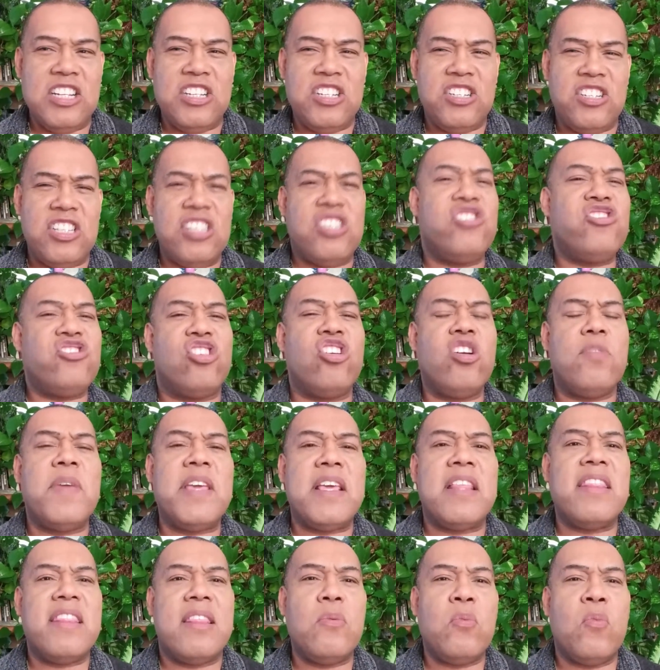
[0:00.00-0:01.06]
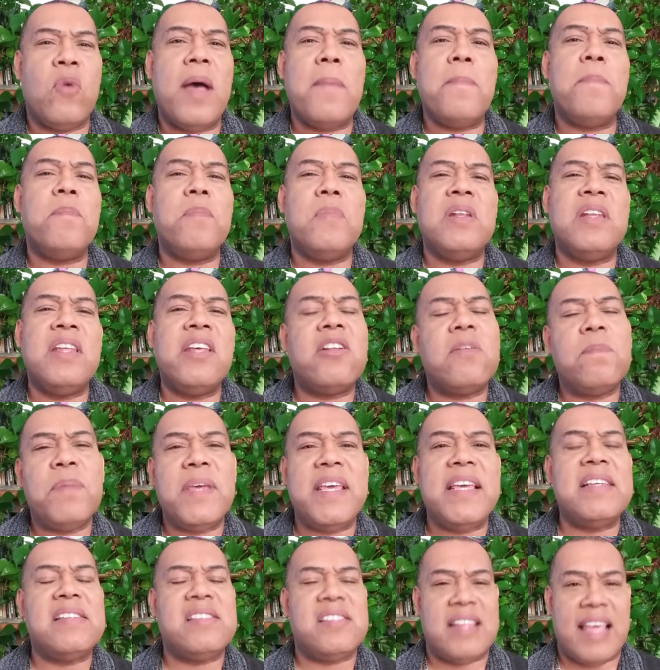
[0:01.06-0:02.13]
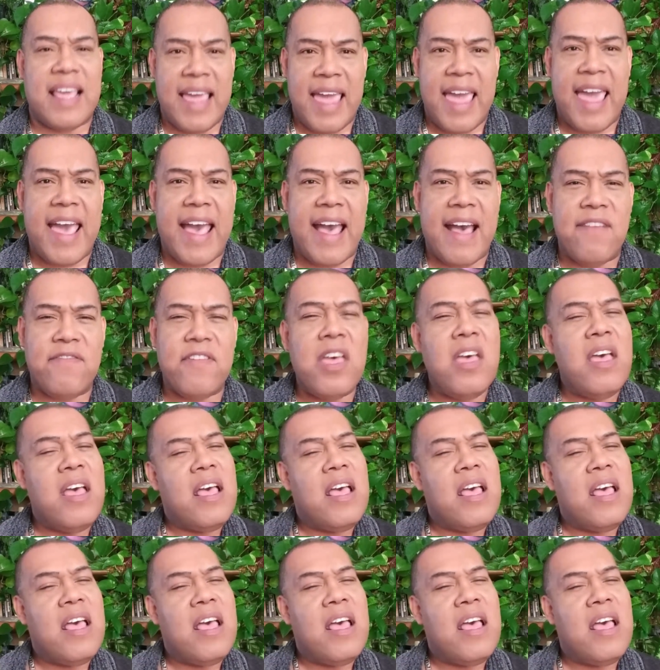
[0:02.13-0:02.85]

disturbing what little peace they have?